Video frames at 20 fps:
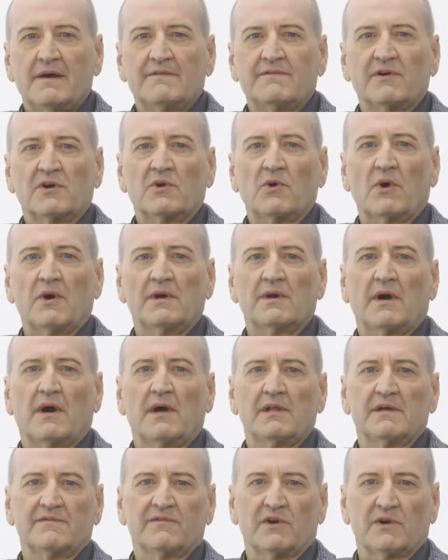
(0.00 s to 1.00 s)
For Gord
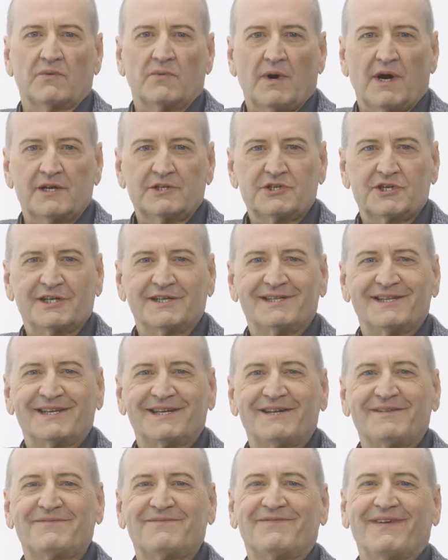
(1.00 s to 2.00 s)
Oliver, watching
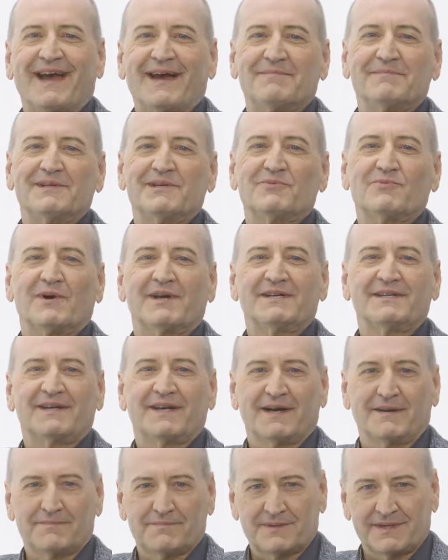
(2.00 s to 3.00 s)
little family-run
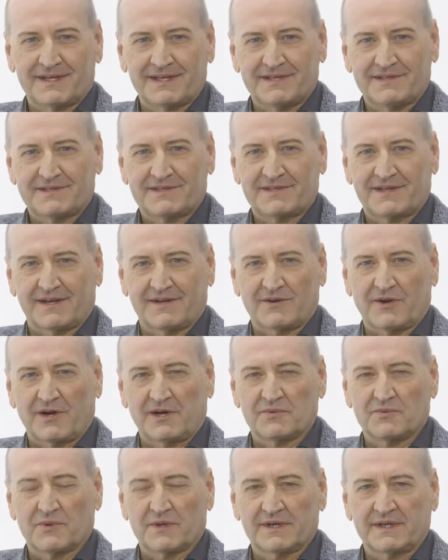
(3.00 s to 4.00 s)
companies and
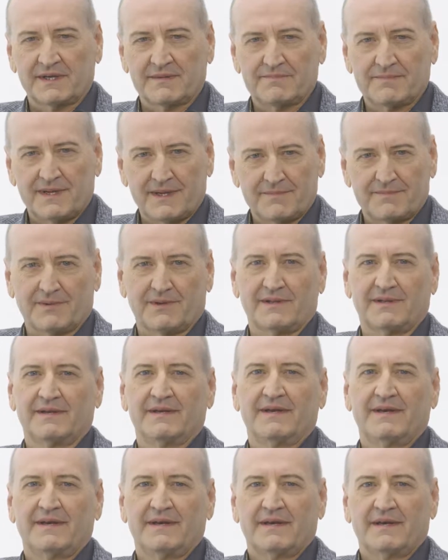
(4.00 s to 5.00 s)
hardworking people
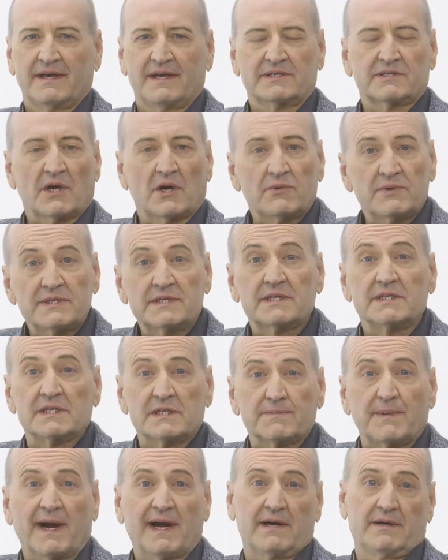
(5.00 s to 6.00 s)
has always
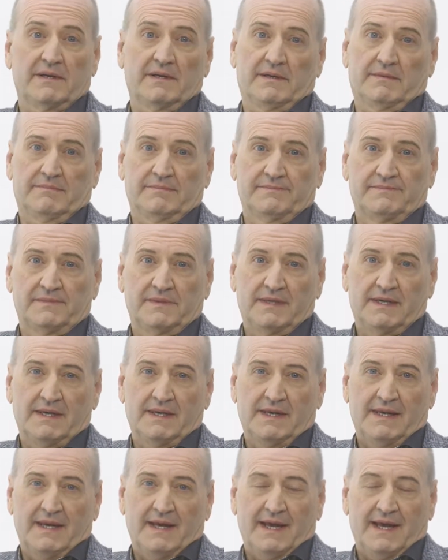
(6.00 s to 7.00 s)
inspired him.
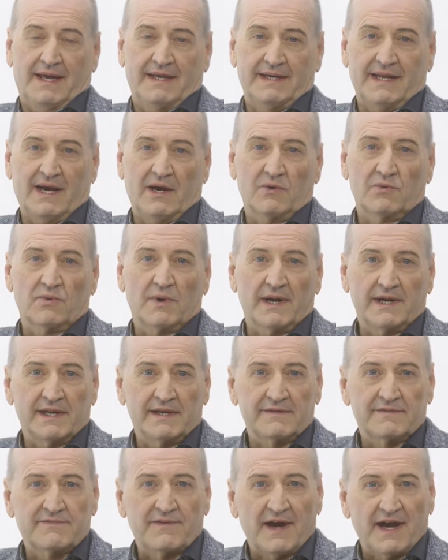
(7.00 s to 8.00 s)
And now
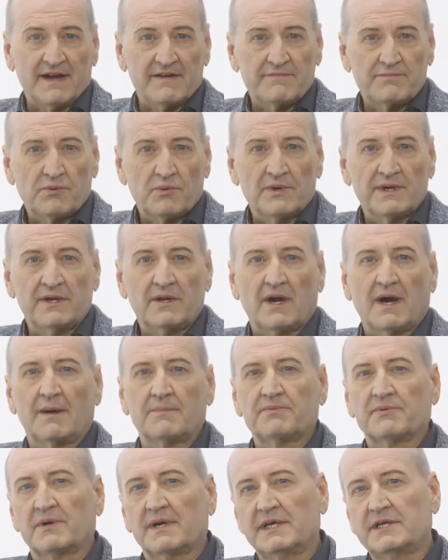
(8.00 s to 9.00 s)
running 5 Point
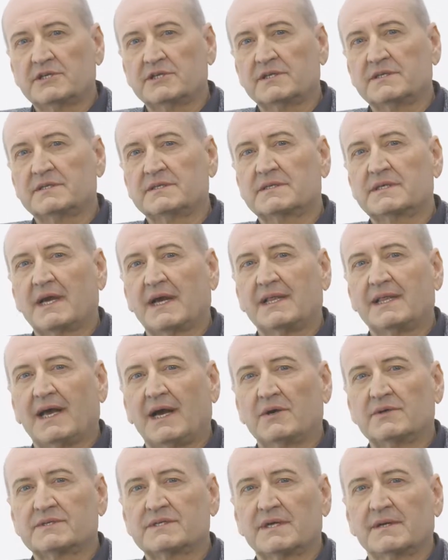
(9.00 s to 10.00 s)
operations
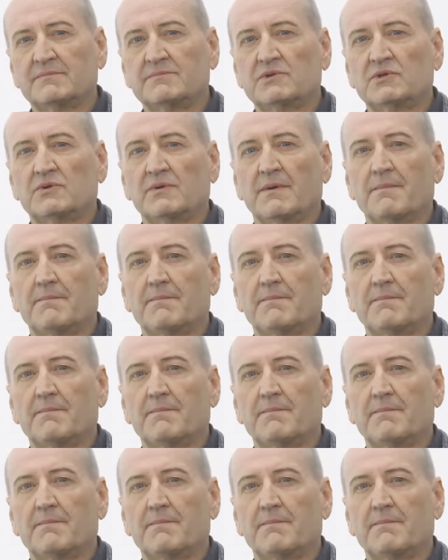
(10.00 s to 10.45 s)
allows him to